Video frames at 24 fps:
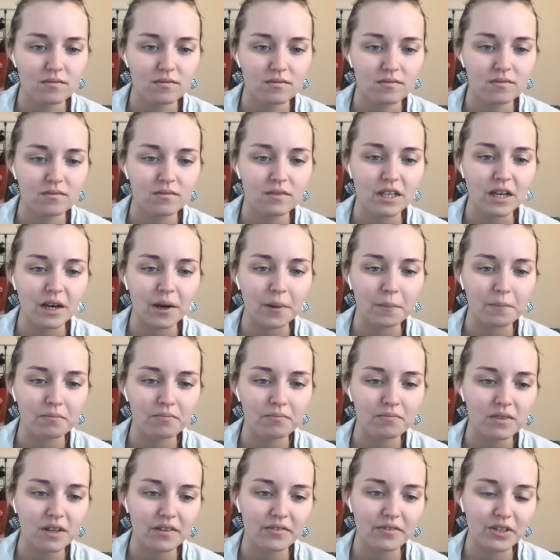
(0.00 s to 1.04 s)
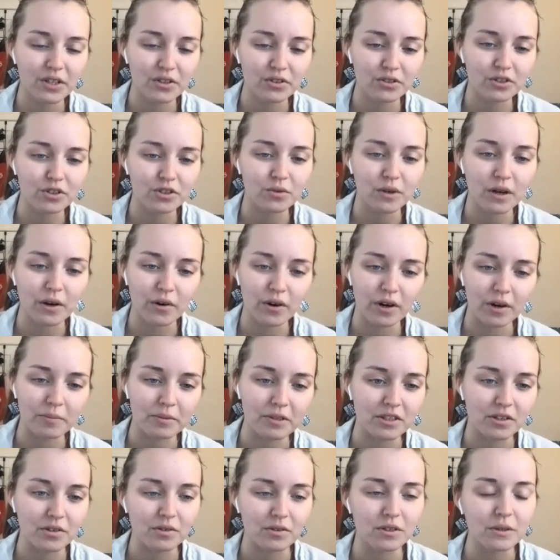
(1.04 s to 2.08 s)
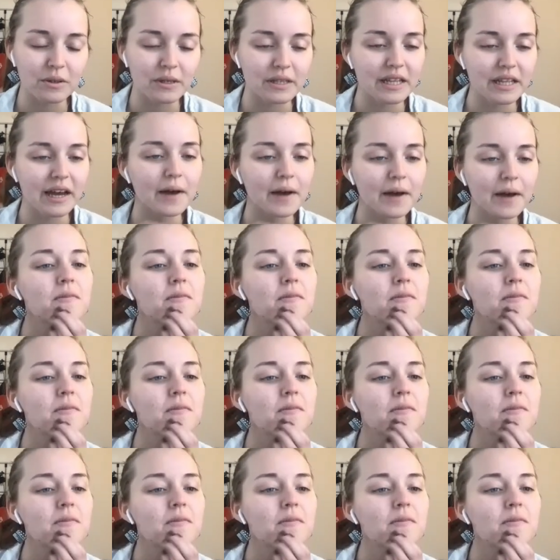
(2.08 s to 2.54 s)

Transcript: Yeah. Have another 2-hour episode doing that.